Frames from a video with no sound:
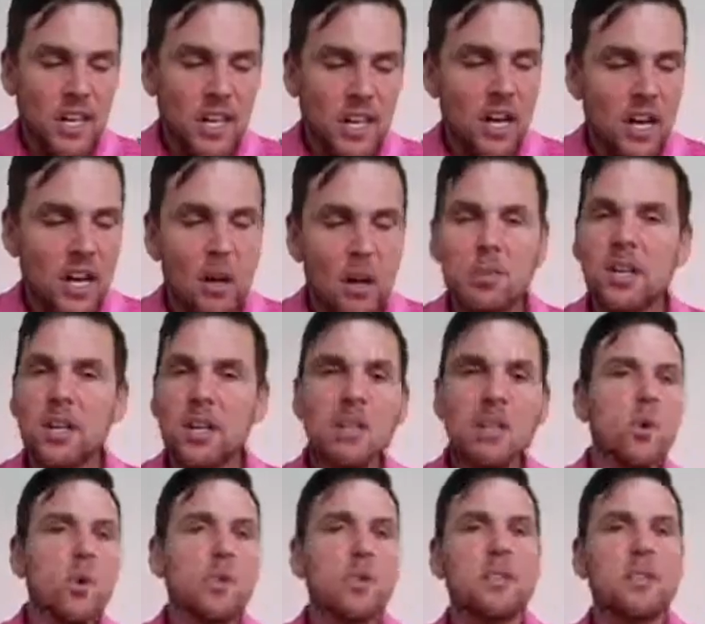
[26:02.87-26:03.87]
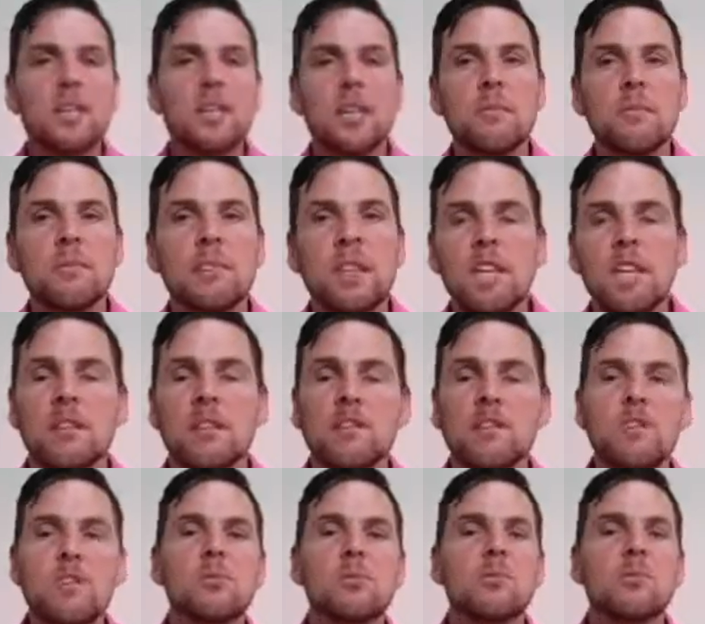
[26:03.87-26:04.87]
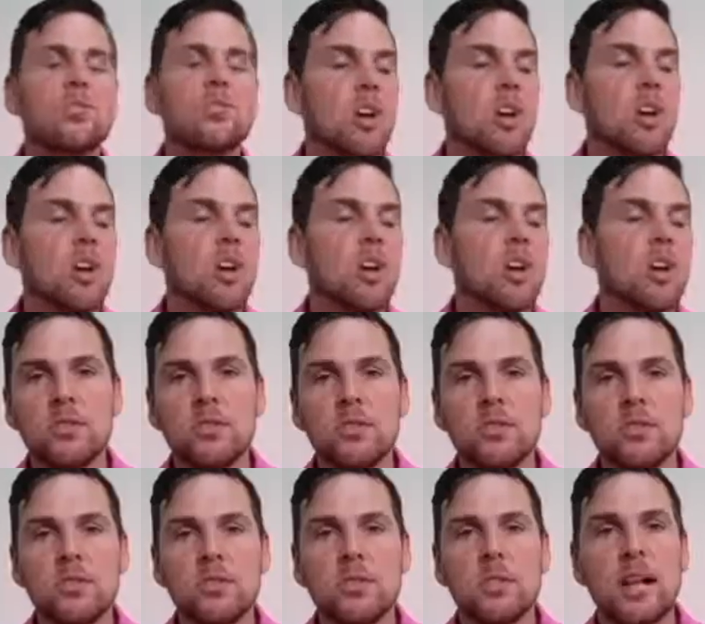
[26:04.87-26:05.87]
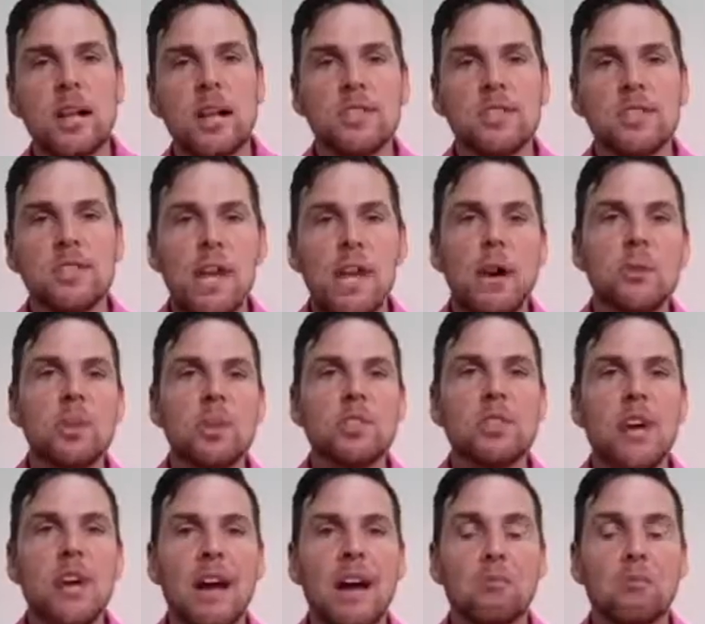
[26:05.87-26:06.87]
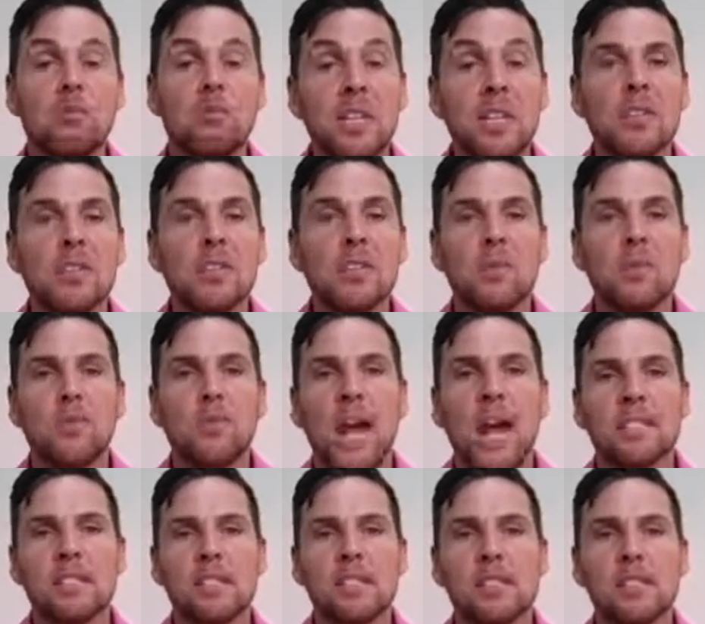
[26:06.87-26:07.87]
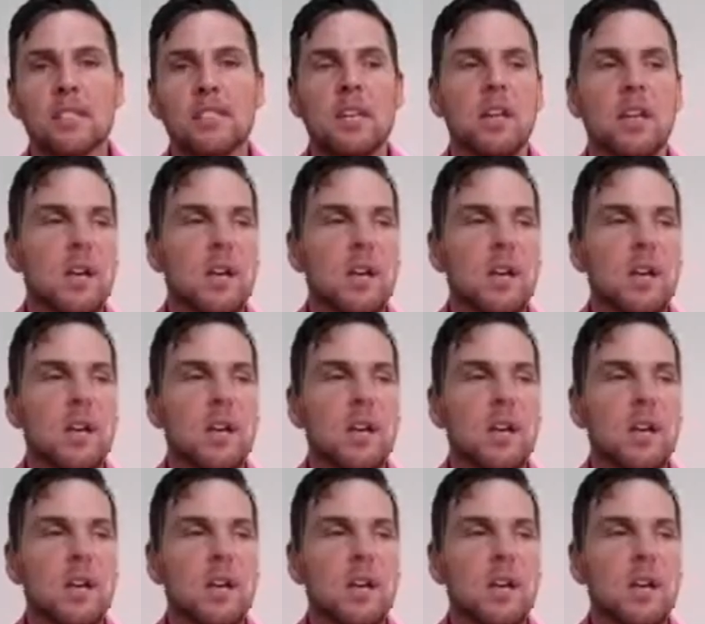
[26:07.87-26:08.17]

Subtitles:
But a lawyer, same thing. If you charge $400 an hour and you have reoccurring practice,